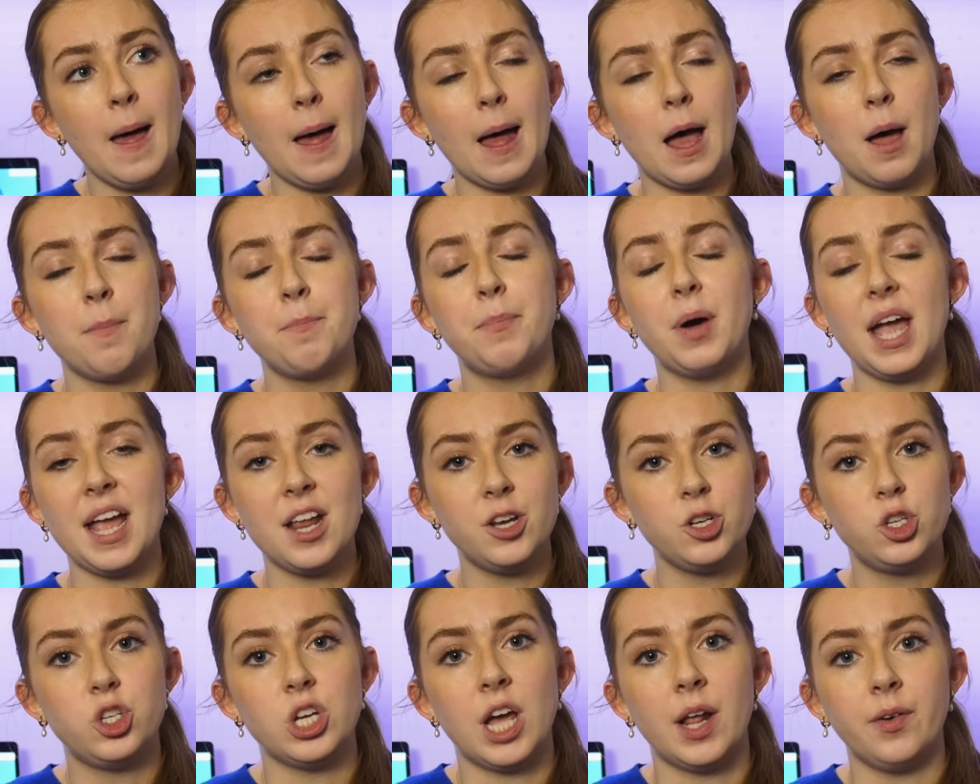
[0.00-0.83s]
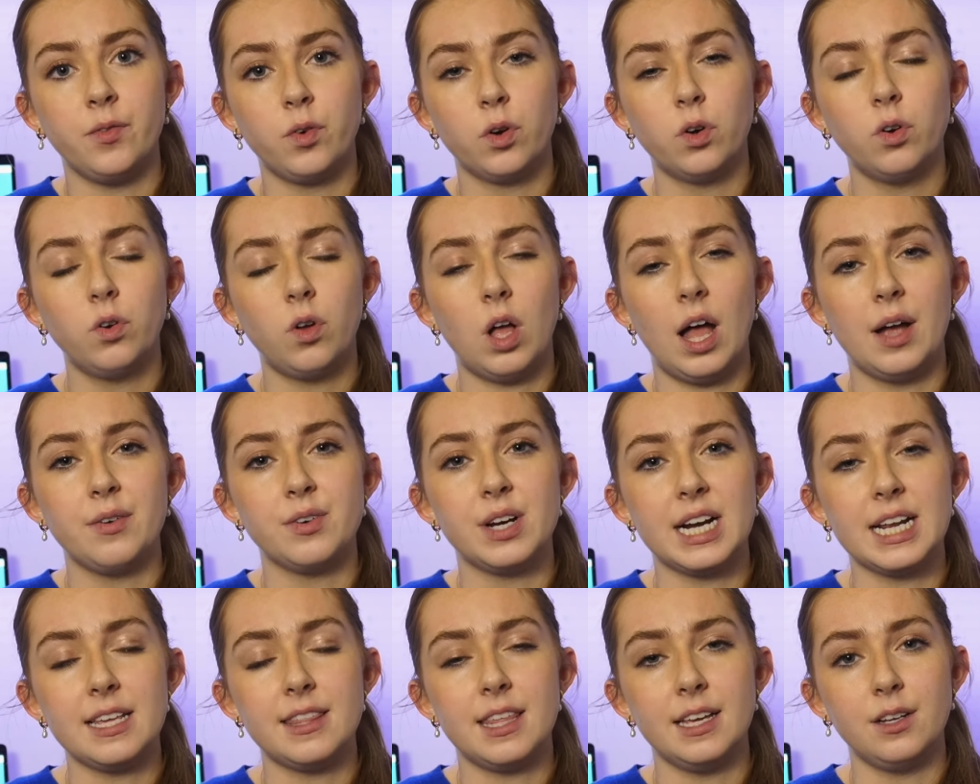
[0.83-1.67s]
But in general, I
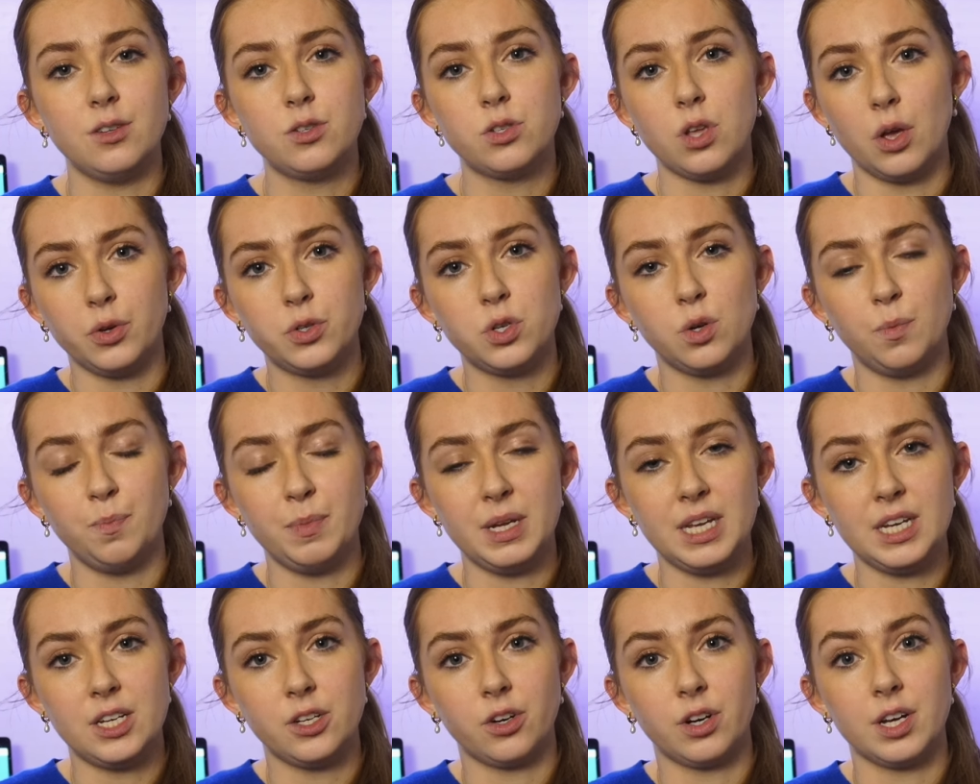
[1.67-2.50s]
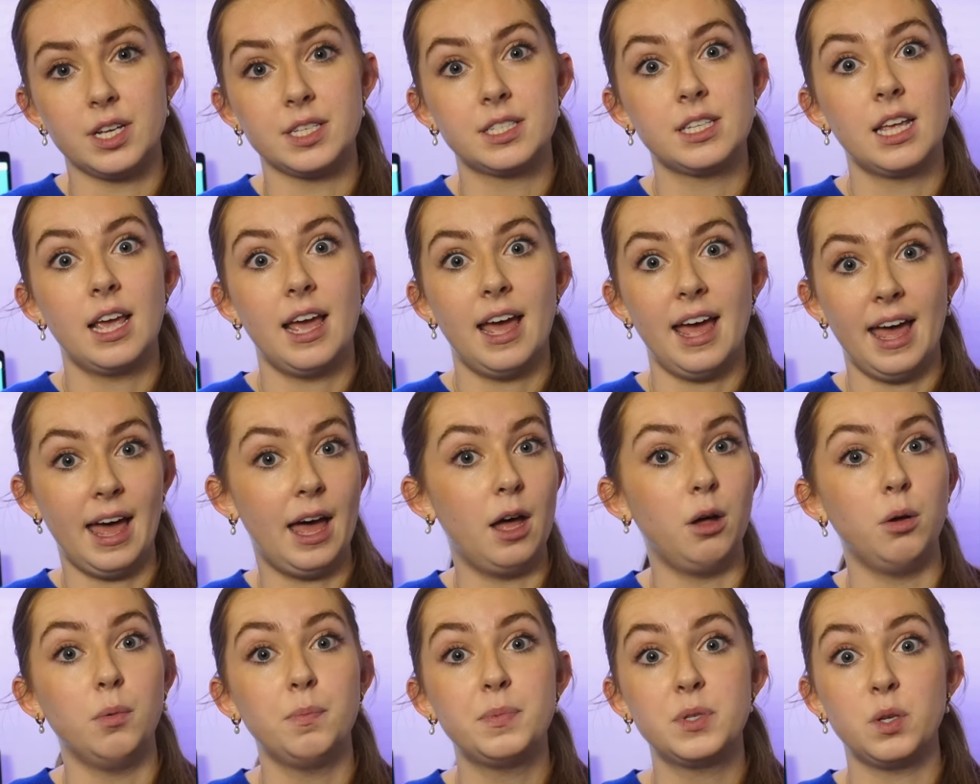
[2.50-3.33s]
really think social media has
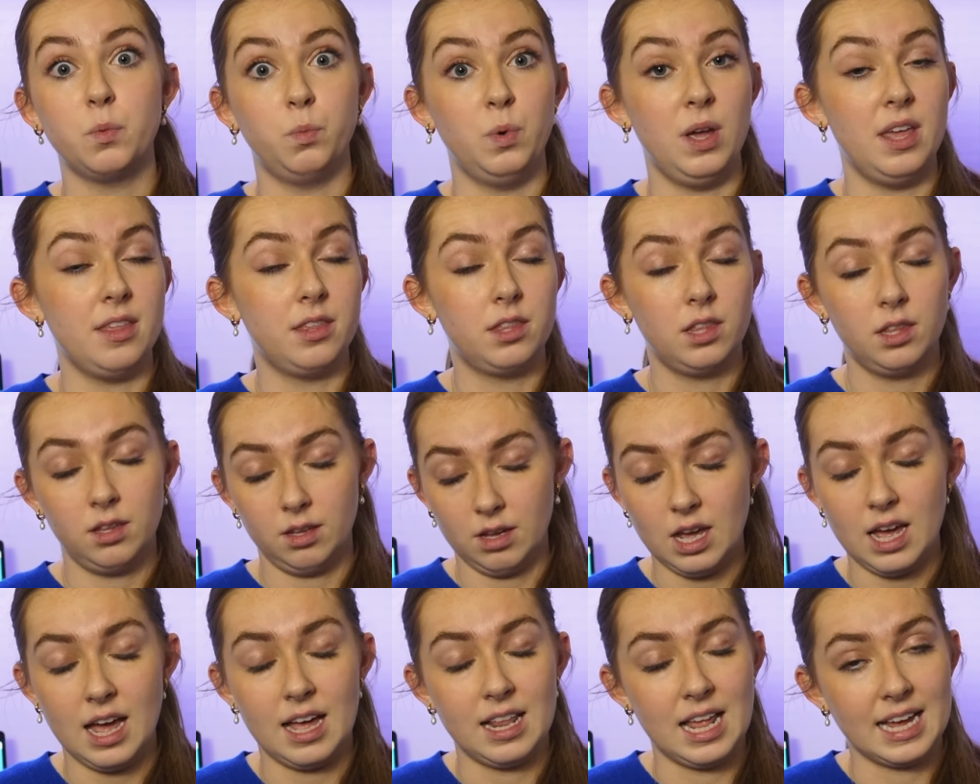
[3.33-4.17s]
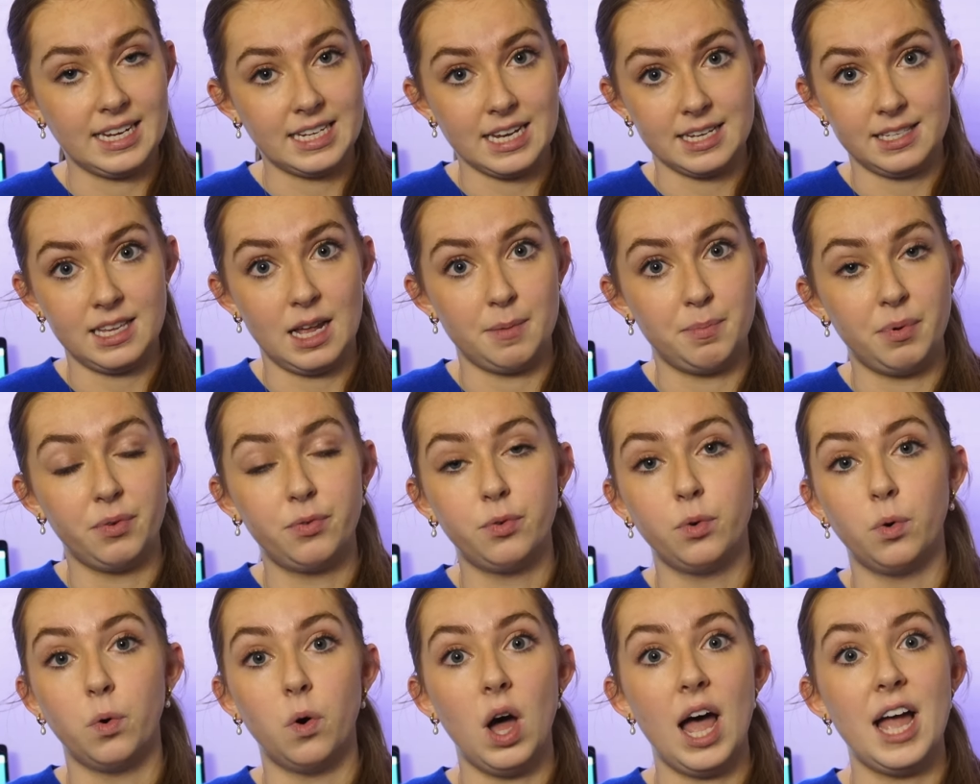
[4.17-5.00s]
helped with, like I said
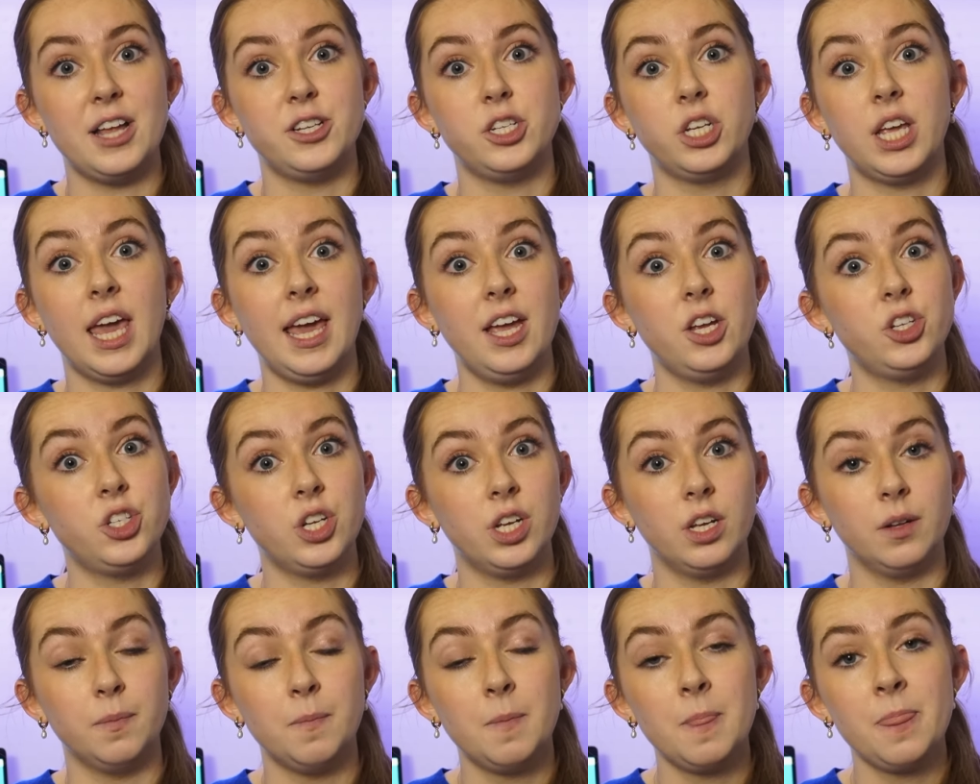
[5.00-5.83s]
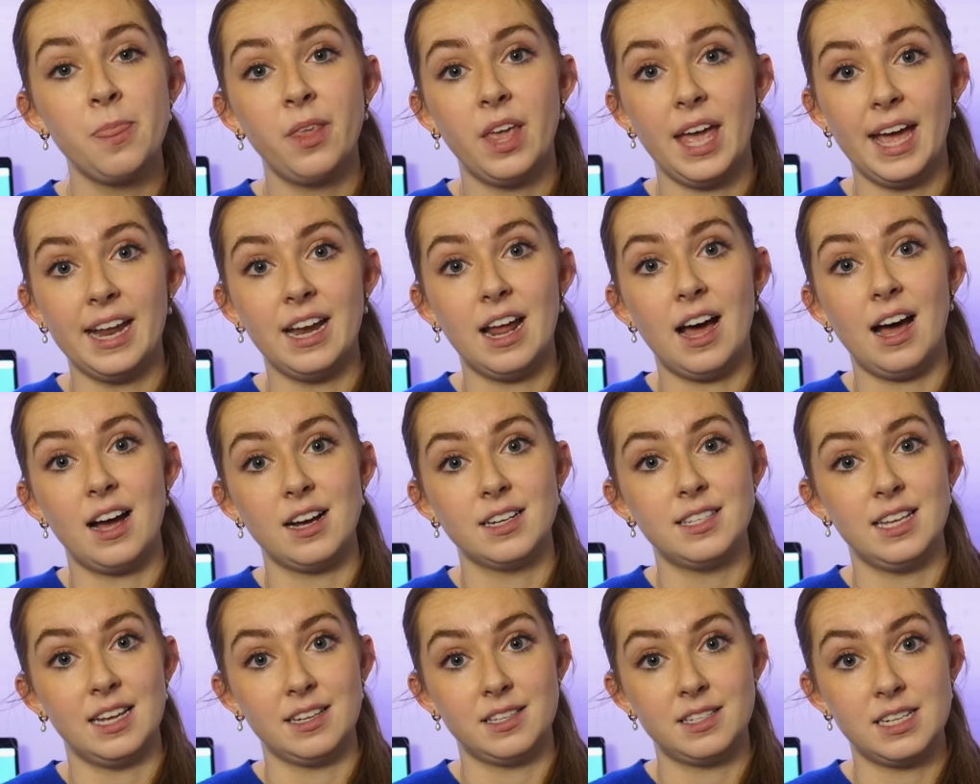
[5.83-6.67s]
before, education and
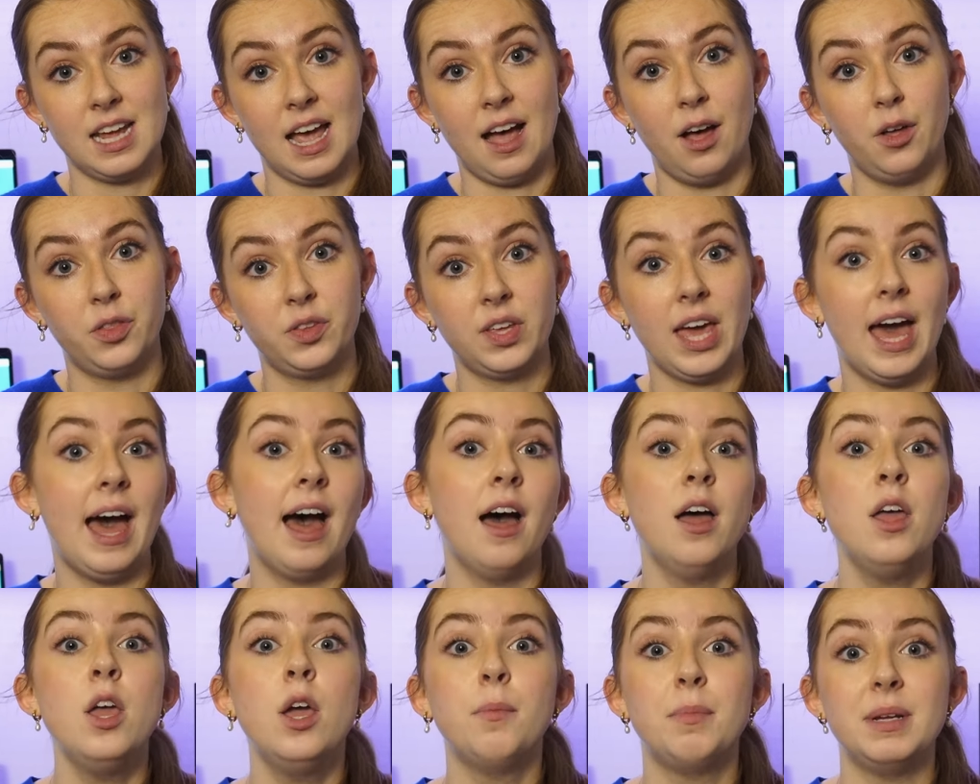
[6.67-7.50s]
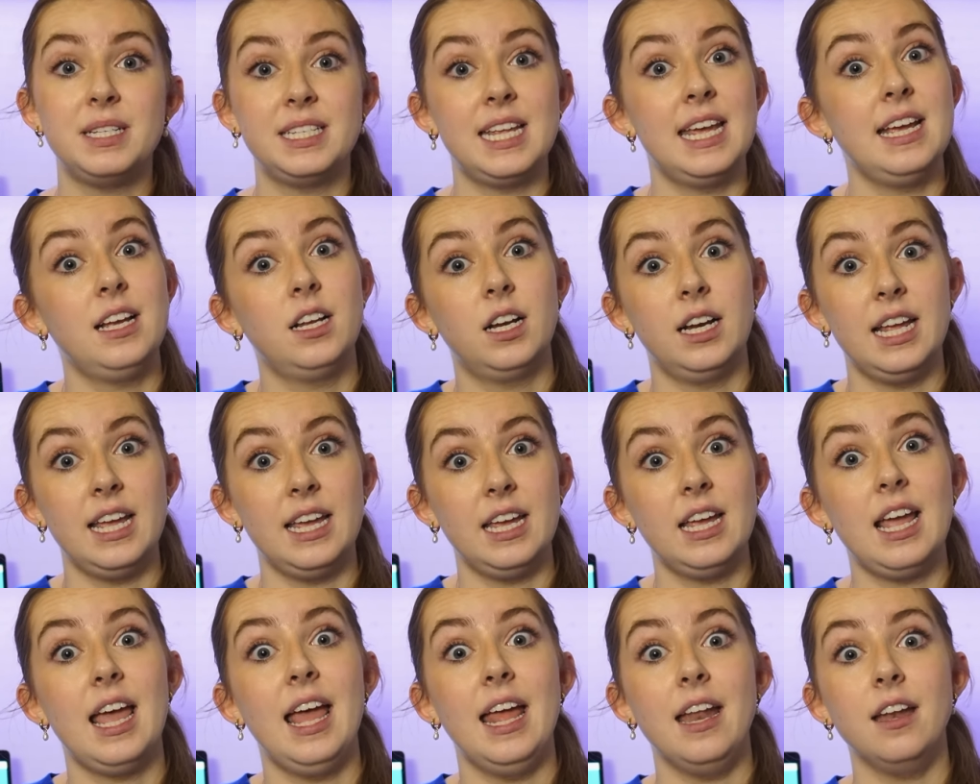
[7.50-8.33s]
access to healthcare, particularly
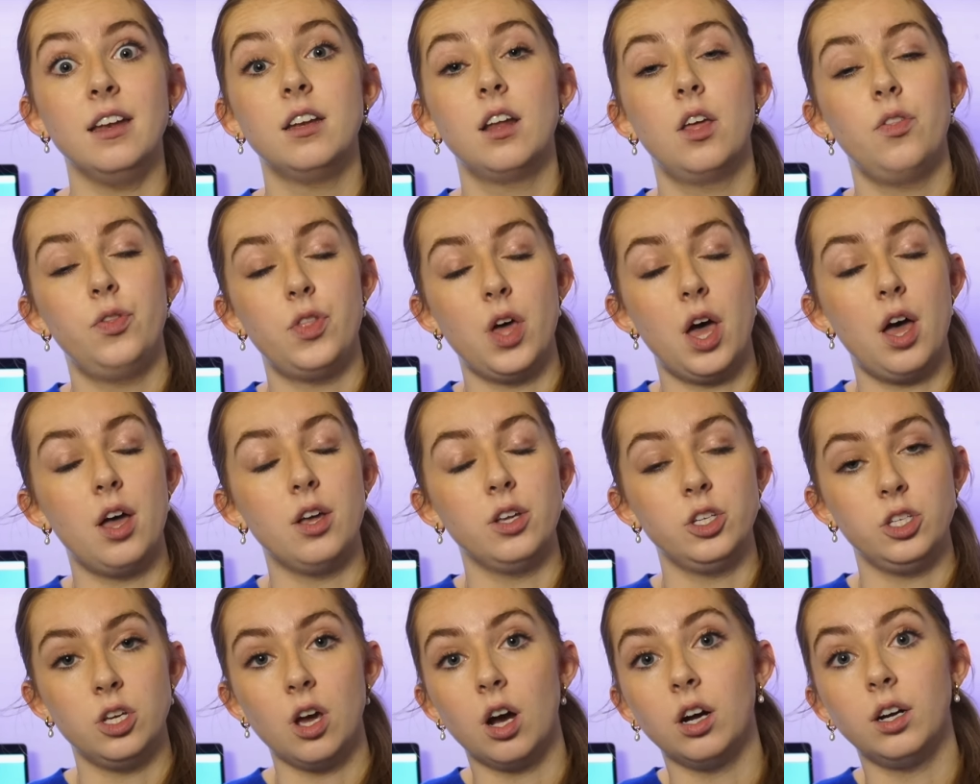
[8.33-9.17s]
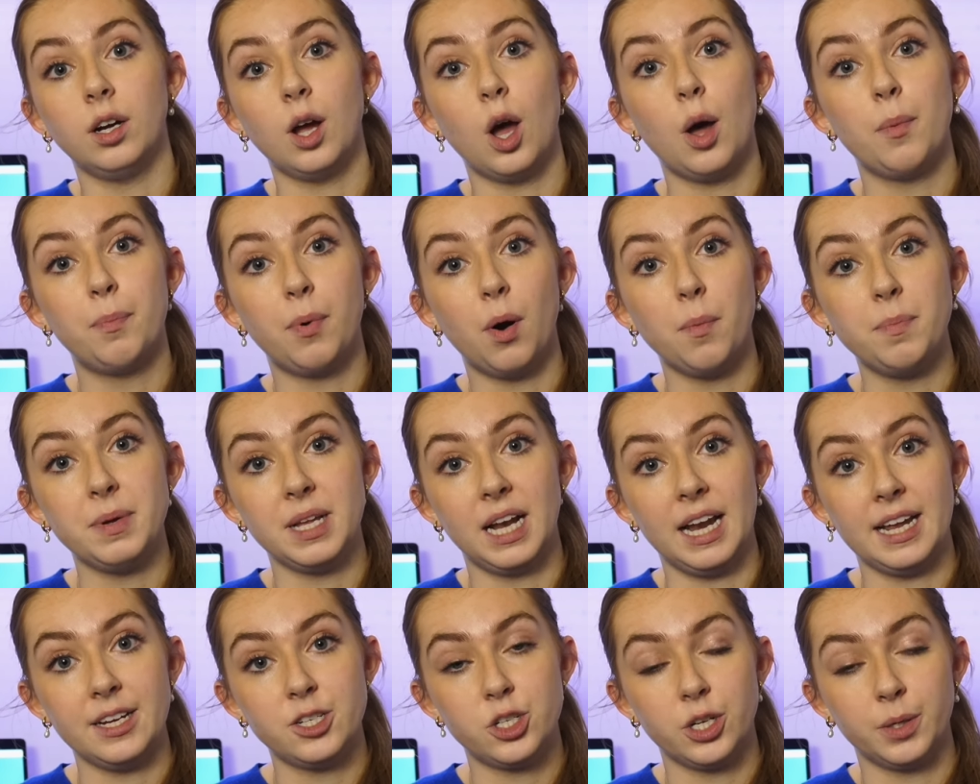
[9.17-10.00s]
in the younger
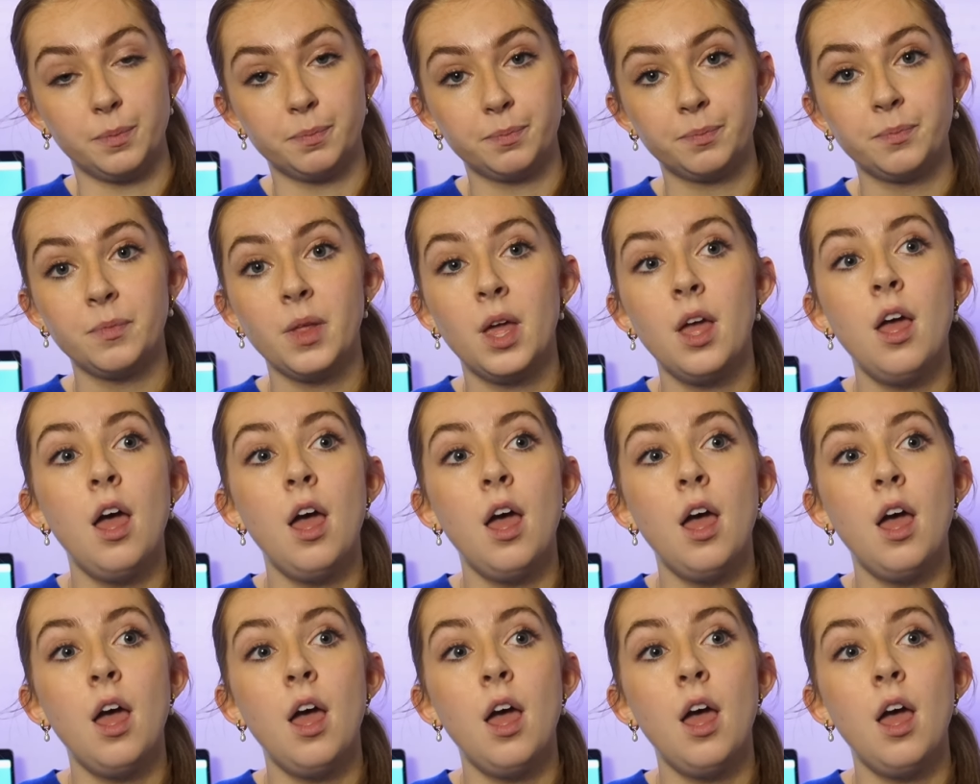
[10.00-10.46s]
population.